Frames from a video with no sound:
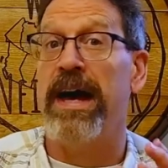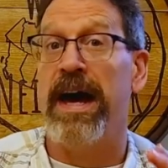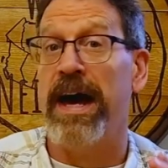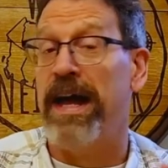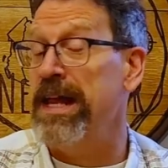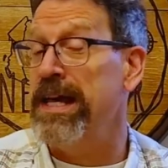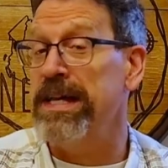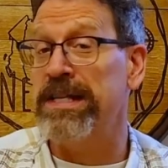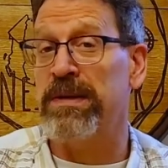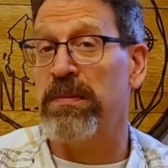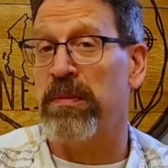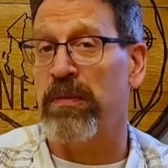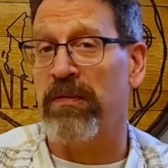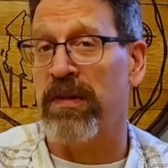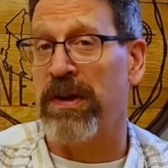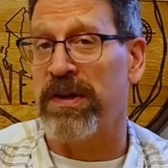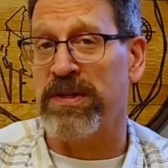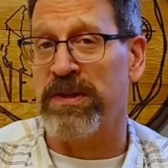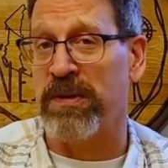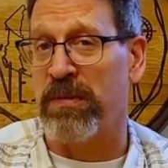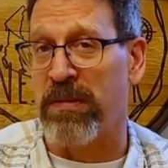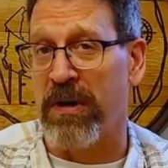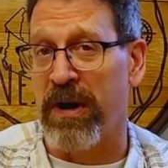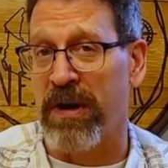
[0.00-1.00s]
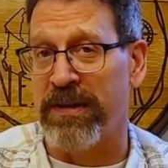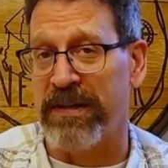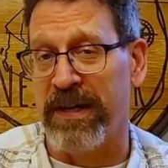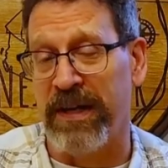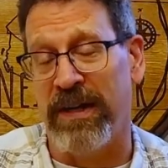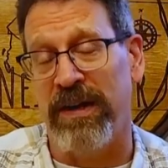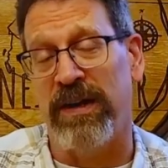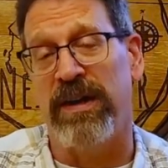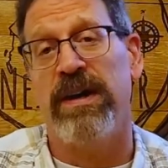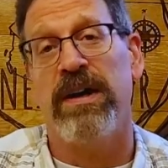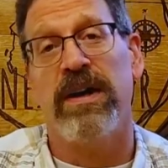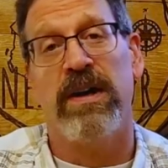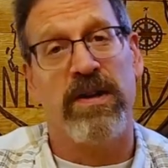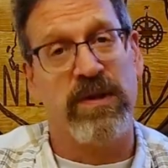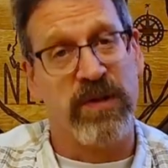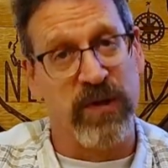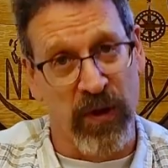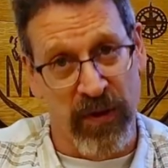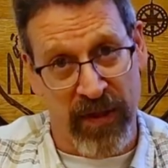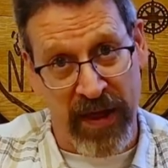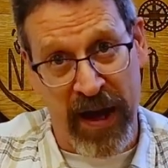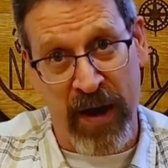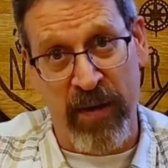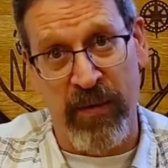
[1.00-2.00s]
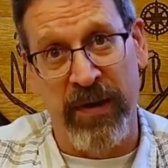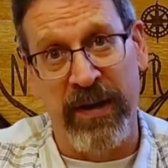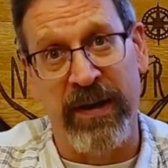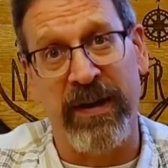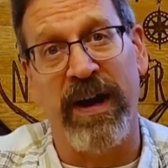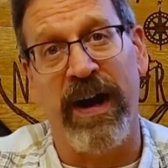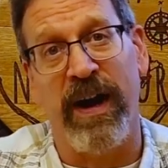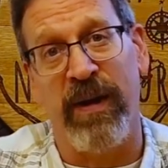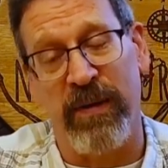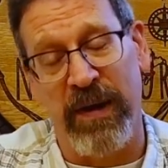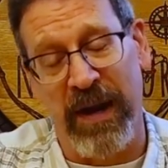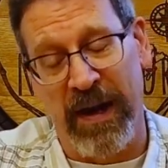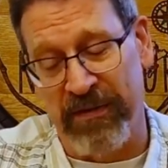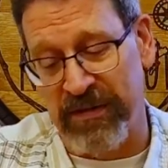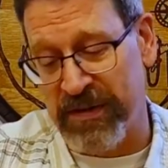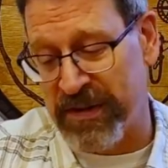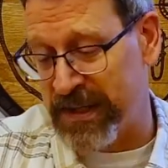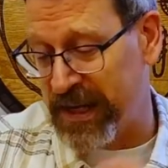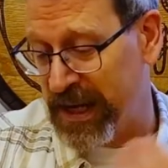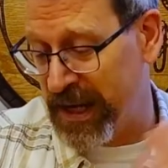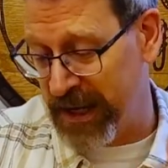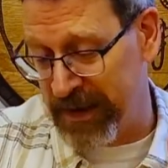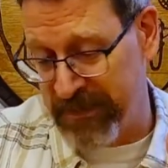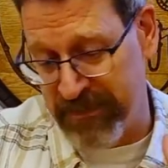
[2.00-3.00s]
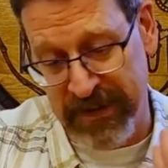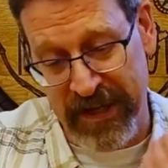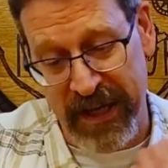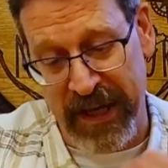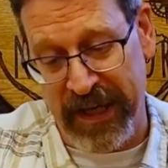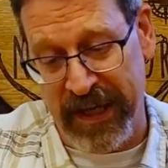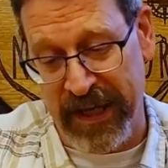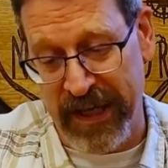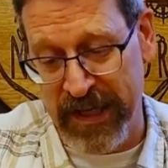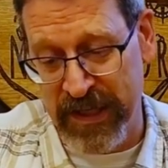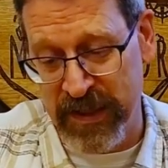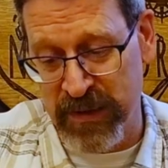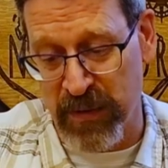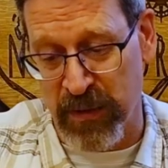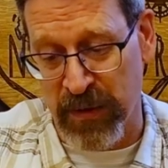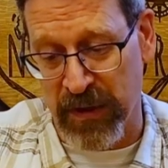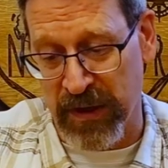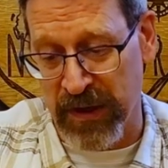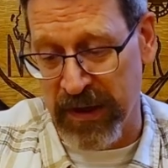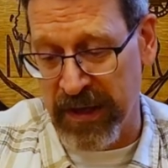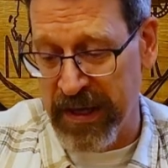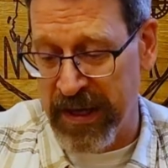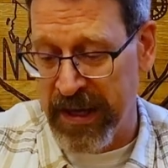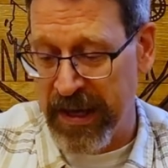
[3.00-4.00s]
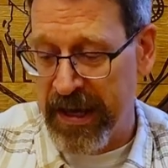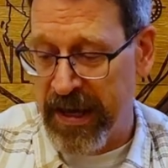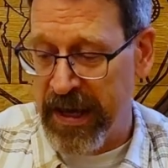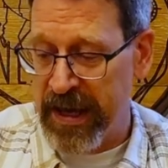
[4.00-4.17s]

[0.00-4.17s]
And he's a professional bartender, so that one I would have to say take his word.